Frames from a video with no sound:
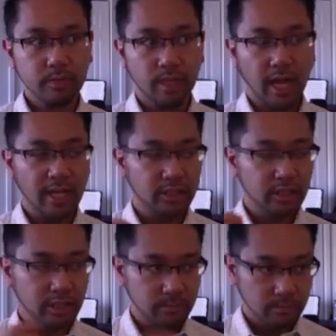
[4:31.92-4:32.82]
I
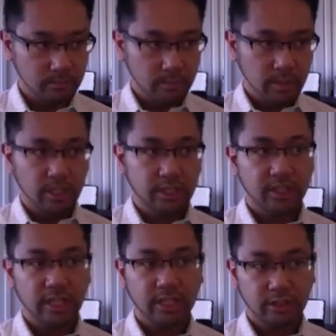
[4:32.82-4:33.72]
could
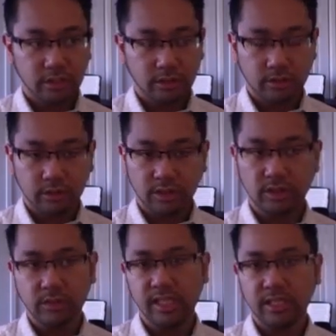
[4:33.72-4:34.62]
send to the
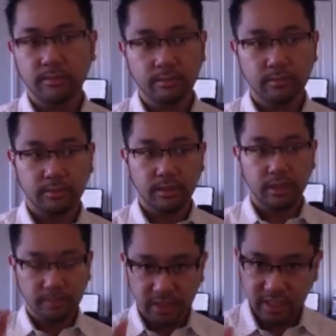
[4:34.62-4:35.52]
student,
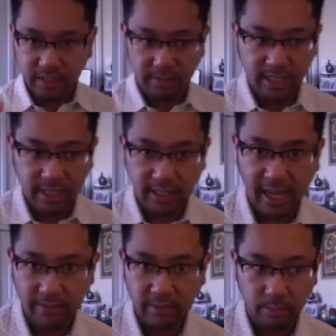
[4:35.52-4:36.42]
especially if they didn't
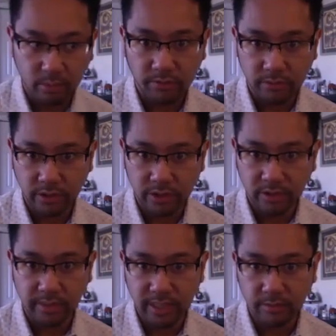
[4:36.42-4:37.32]
have that portfolio to
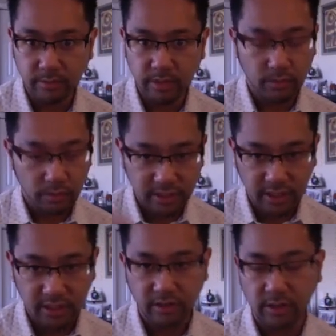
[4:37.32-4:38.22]
begin with, or
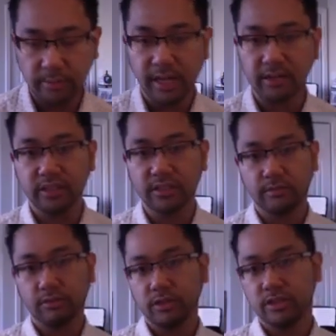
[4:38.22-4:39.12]
send to their parents
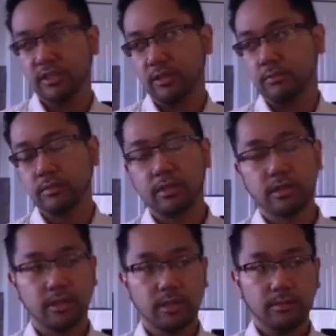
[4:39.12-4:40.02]
for some
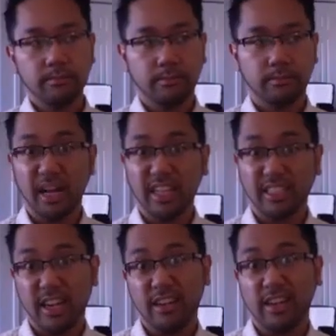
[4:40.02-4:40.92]

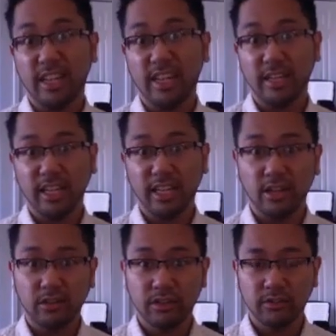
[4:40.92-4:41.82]
posterity. And they can
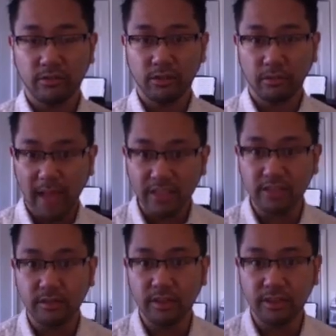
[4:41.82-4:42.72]
always refer back
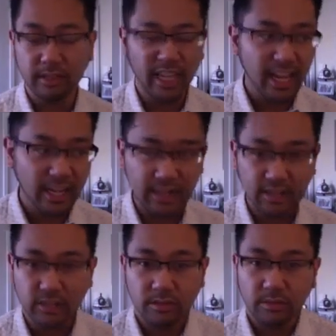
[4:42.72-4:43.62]
to it and say, hey, this
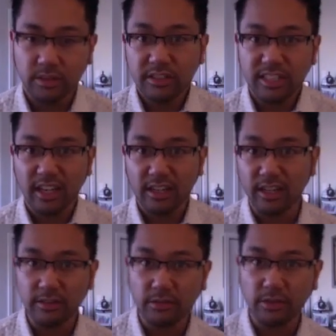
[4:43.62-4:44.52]
is what you sounded
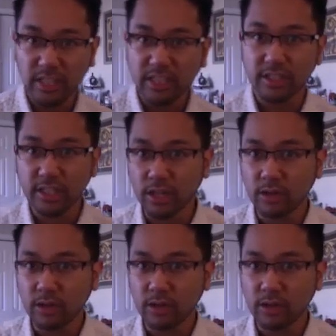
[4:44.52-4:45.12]
like 4 years ago.